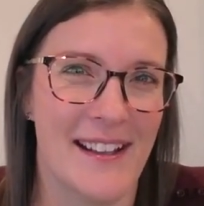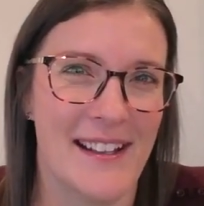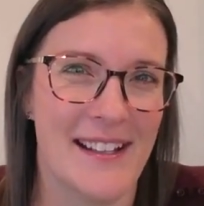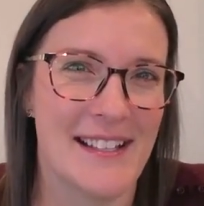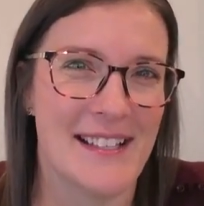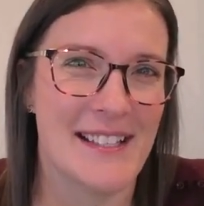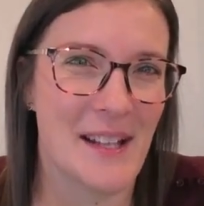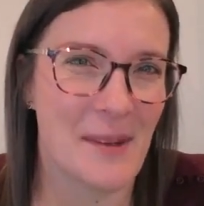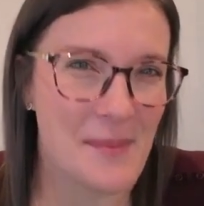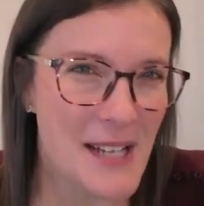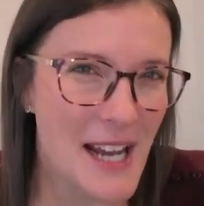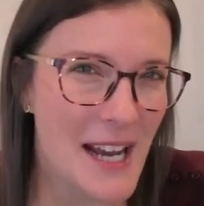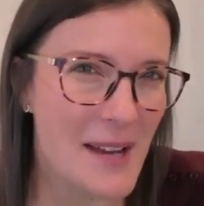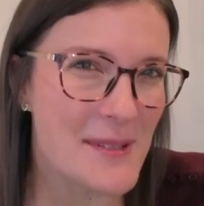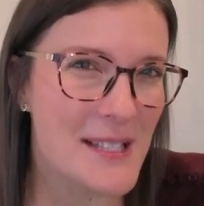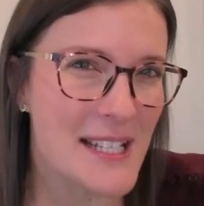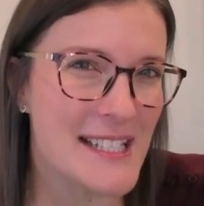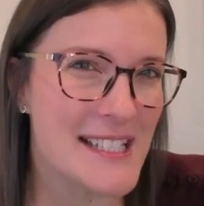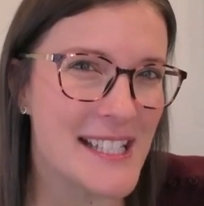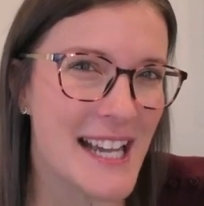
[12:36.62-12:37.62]

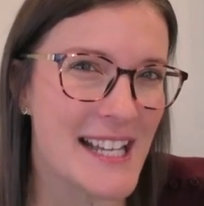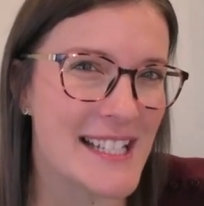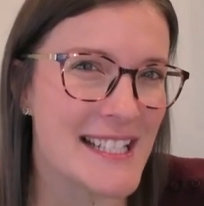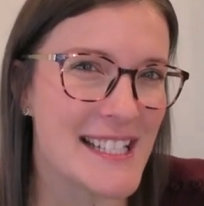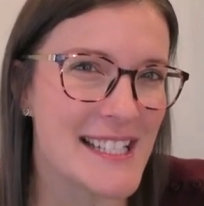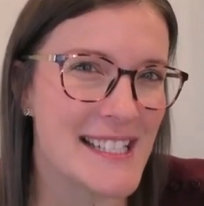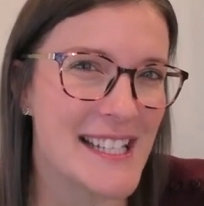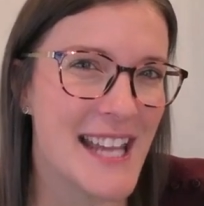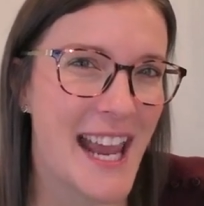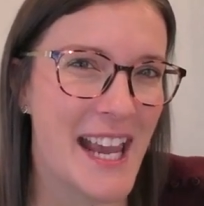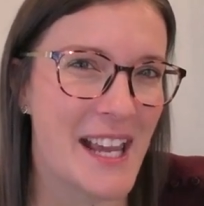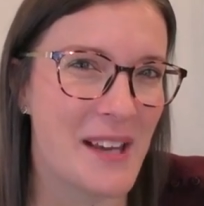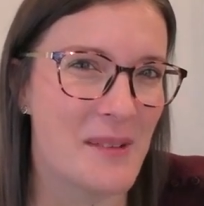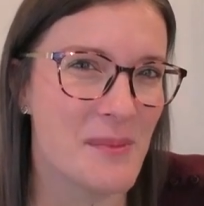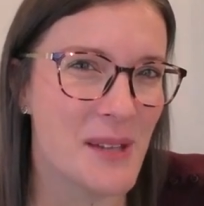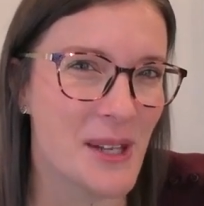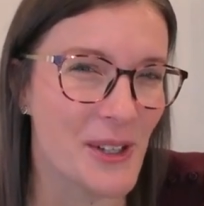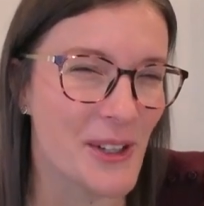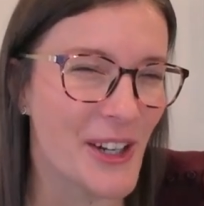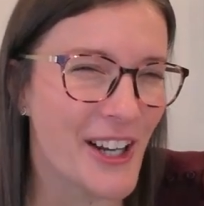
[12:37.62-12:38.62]
Sometimes it doesn't take a
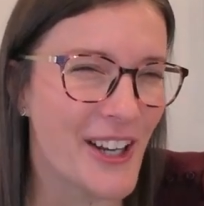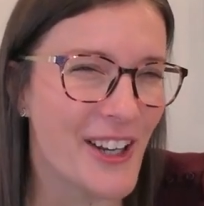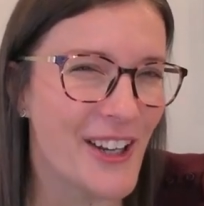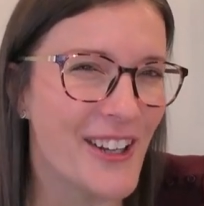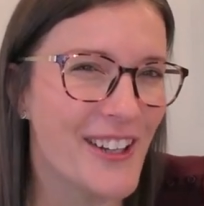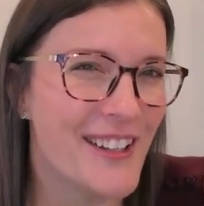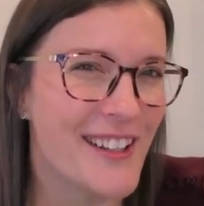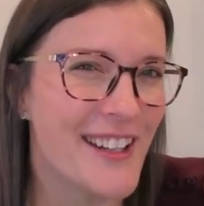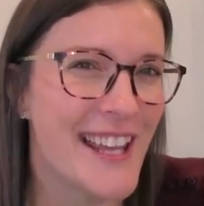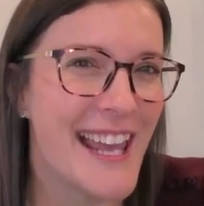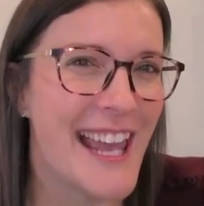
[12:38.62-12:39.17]
miracle.